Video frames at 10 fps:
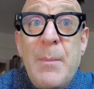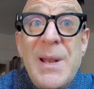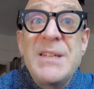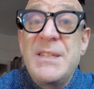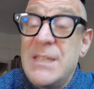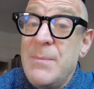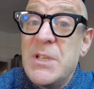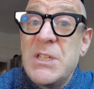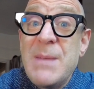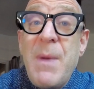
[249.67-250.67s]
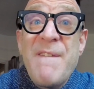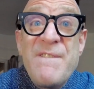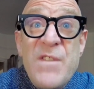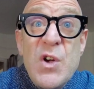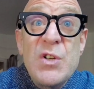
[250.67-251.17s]
Plus this image is in my
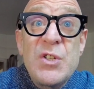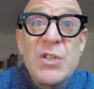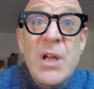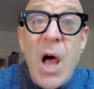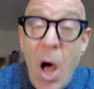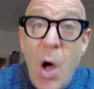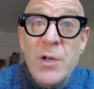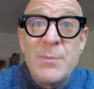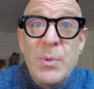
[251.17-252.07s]
first art